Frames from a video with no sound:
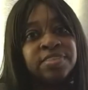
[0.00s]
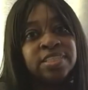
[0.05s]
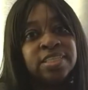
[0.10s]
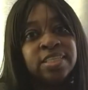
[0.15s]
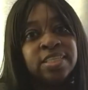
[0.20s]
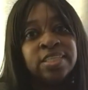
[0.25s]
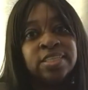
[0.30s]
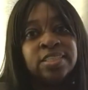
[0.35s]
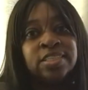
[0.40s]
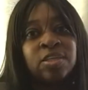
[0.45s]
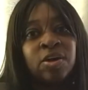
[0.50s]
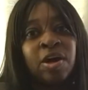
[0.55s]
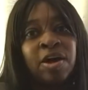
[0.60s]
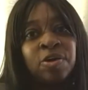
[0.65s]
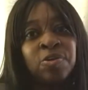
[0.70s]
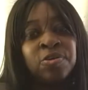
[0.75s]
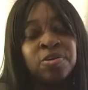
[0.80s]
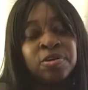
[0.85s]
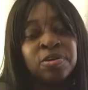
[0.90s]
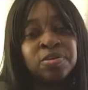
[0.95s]
tea, so I
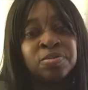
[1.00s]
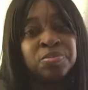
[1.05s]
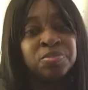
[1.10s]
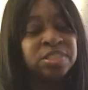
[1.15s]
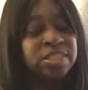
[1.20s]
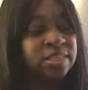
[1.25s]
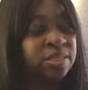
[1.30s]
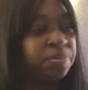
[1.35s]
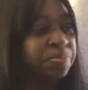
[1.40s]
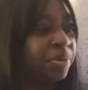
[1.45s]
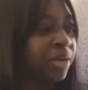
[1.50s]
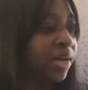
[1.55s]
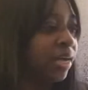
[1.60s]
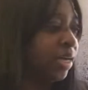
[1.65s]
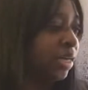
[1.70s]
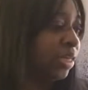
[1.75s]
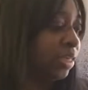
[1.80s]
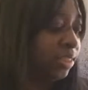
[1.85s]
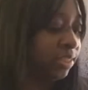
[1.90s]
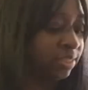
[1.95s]
ordered tea
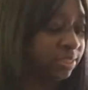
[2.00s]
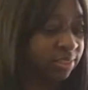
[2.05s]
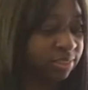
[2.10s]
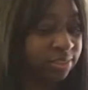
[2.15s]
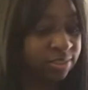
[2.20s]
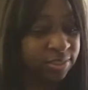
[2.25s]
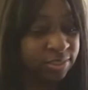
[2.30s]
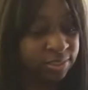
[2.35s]
pods.